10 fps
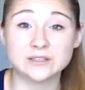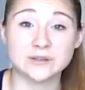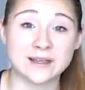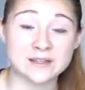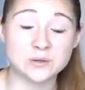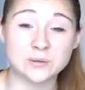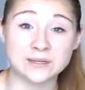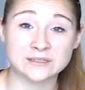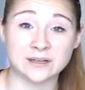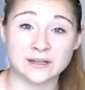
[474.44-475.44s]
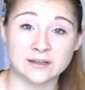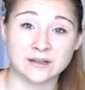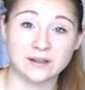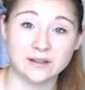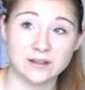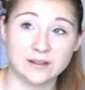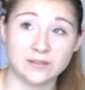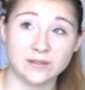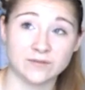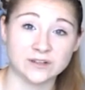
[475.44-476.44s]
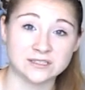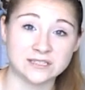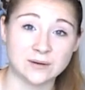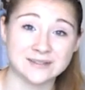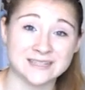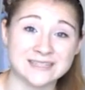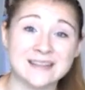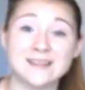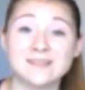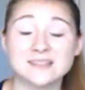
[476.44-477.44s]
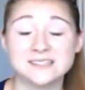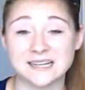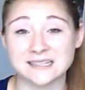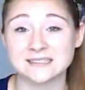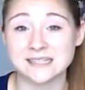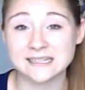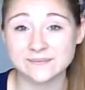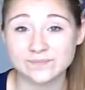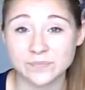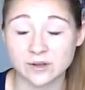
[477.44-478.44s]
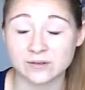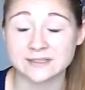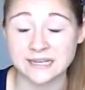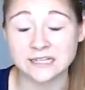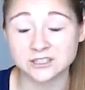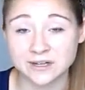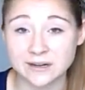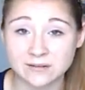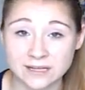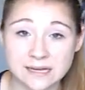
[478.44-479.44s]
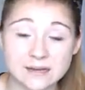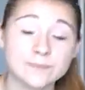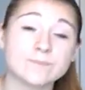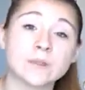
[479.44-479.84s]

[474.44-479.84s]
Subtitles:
So yeah, that's what we worked on the first day with stunts. And then the second day, or the second tryout clinic,